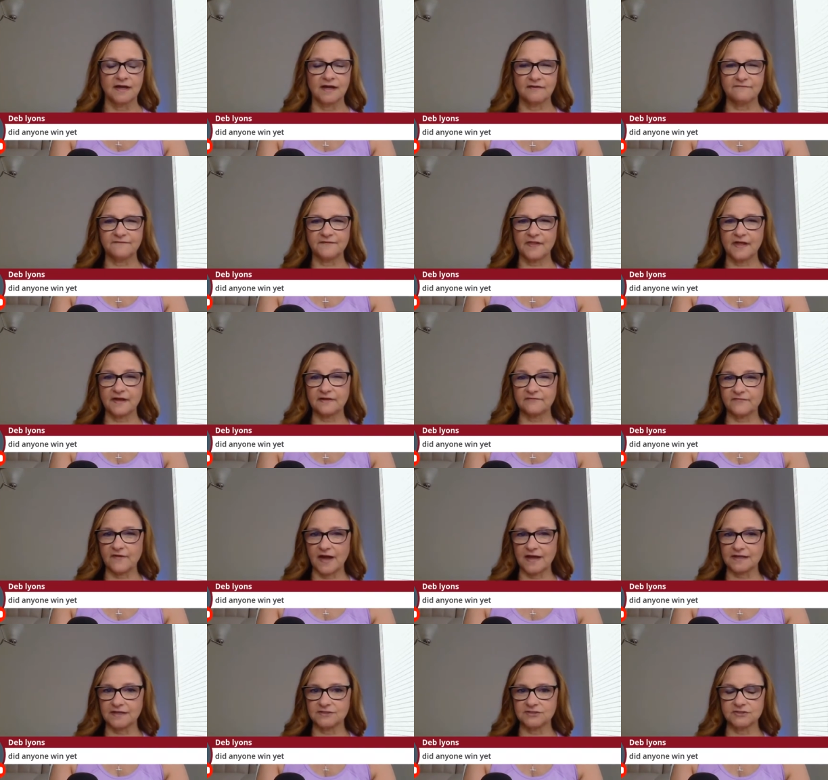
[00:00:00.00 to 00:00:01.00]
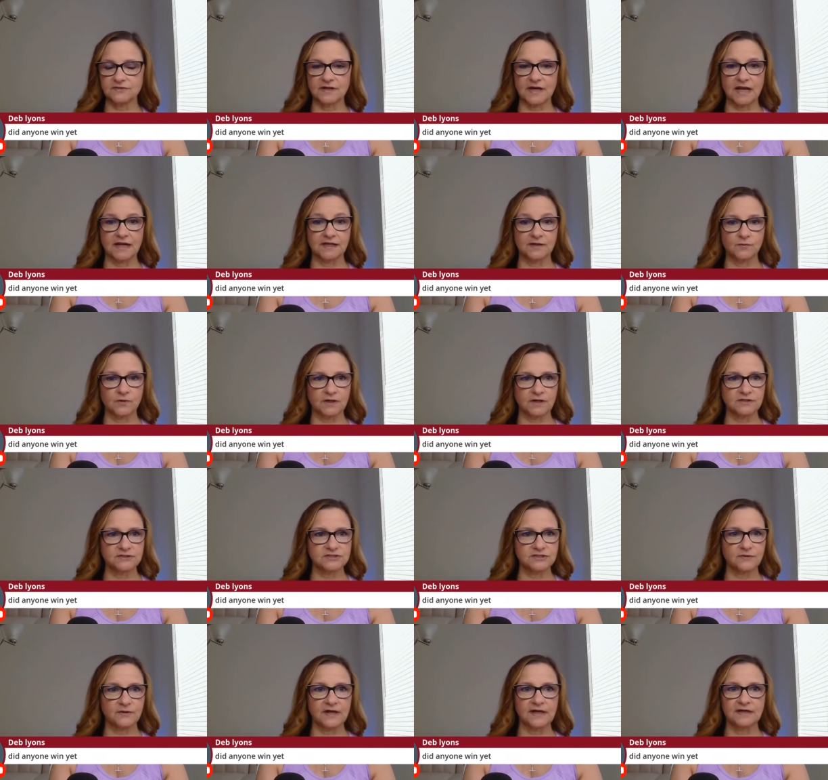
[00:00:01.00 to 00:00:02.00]
And I feel like if I can do it, anyone
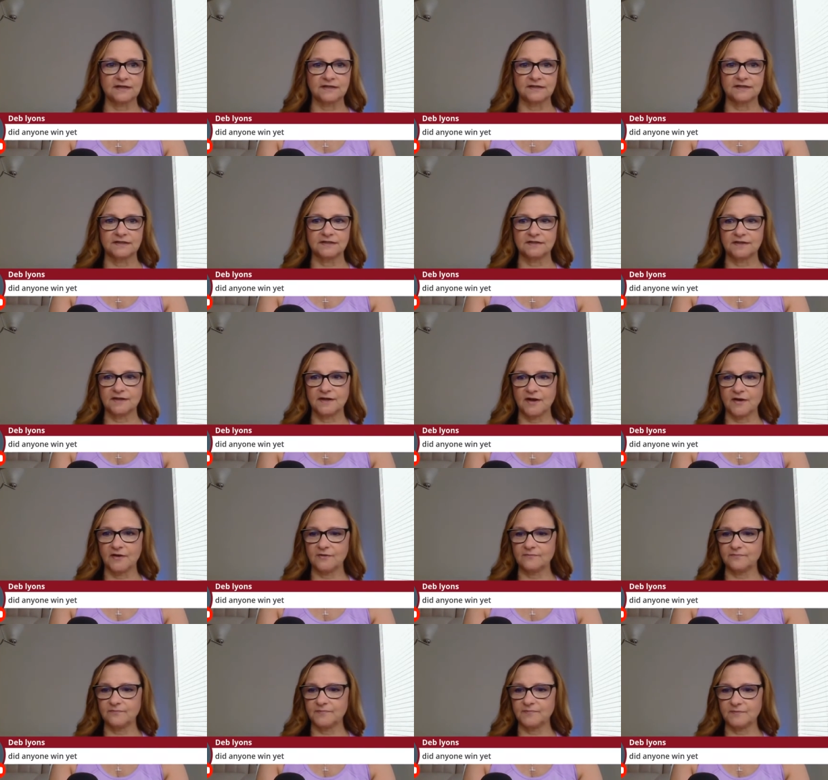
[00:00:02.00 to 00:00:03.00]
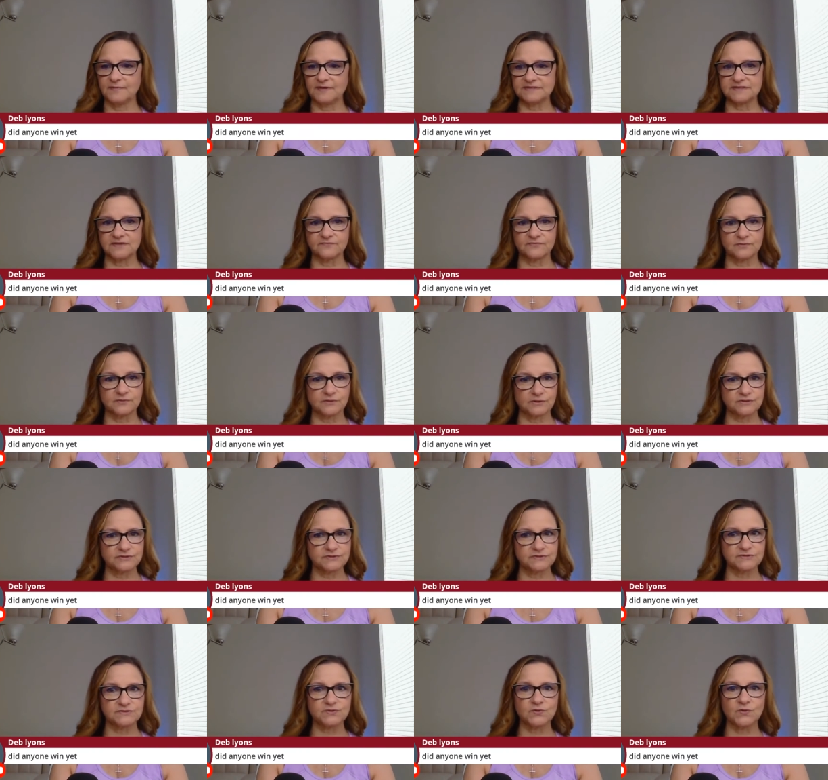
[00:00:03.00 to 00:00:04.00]
can do it, put myself through
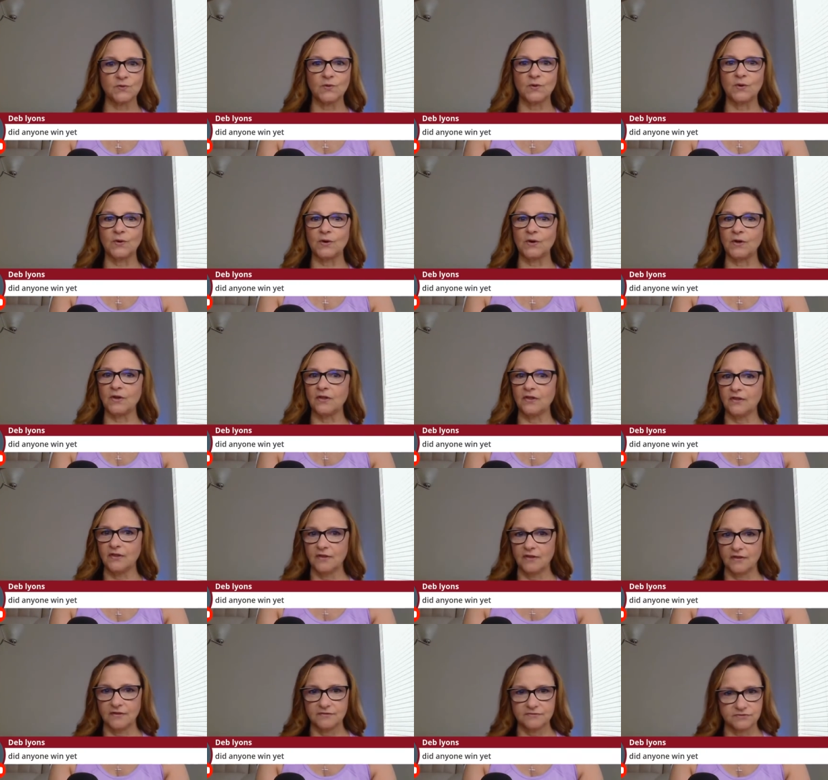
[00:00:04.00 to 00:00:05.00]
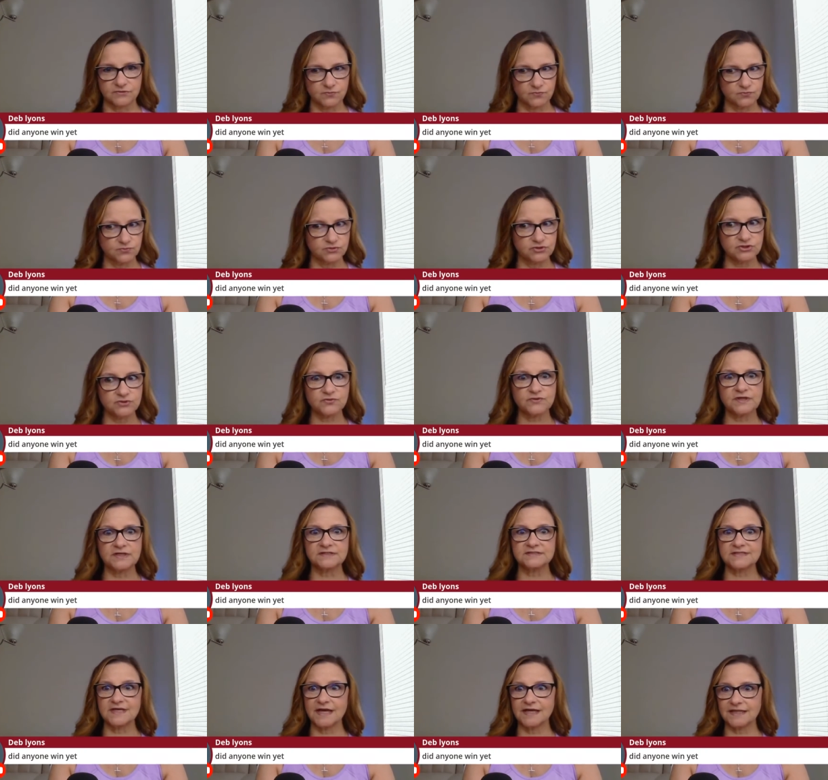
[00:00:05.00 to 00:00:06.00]
nursing school, do
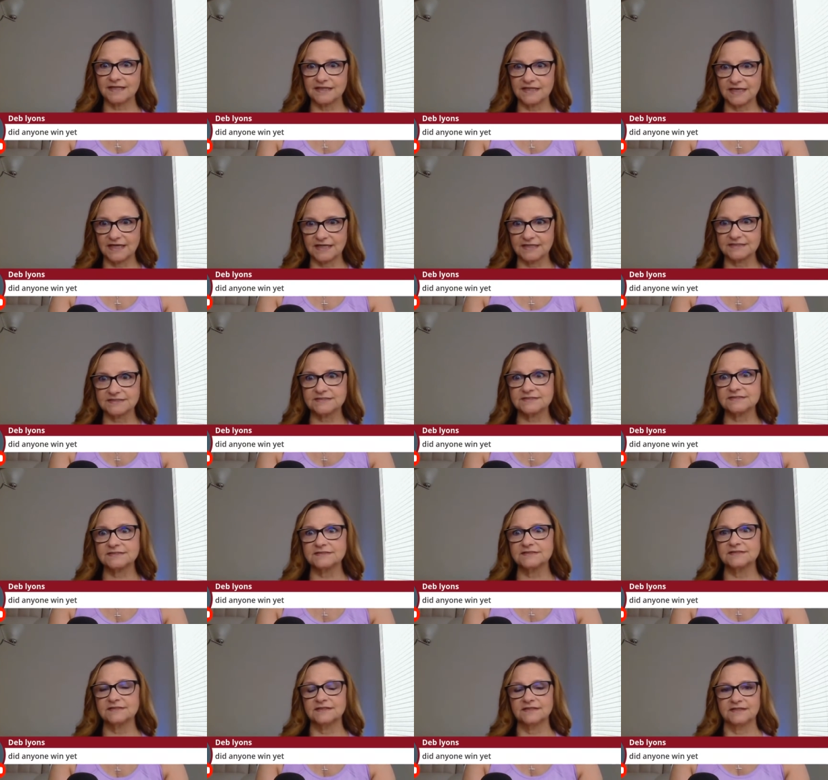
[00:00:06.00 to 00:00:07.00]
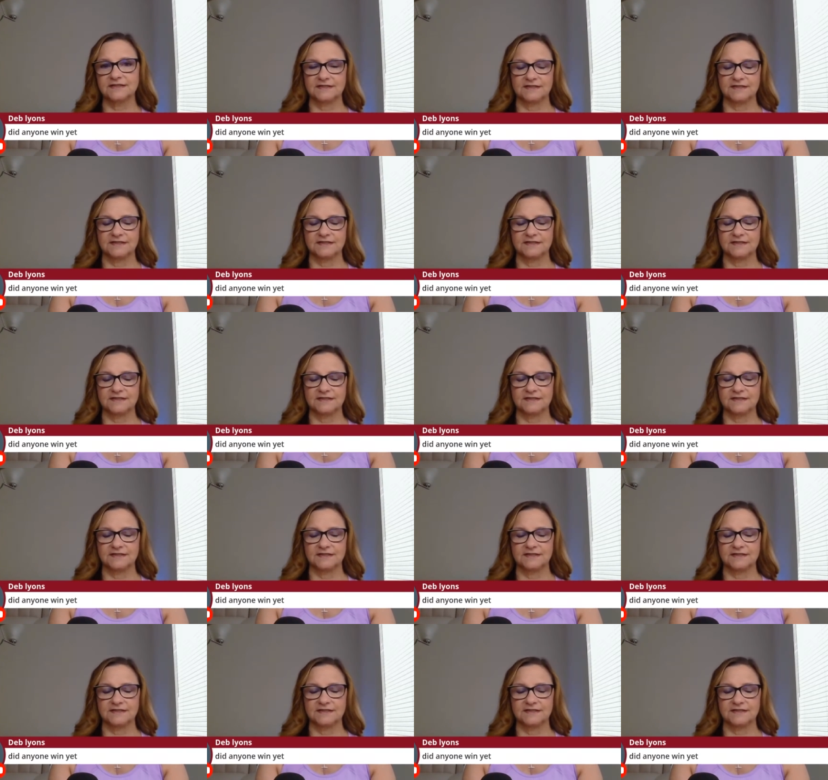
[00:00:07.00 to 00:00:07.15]
things like this.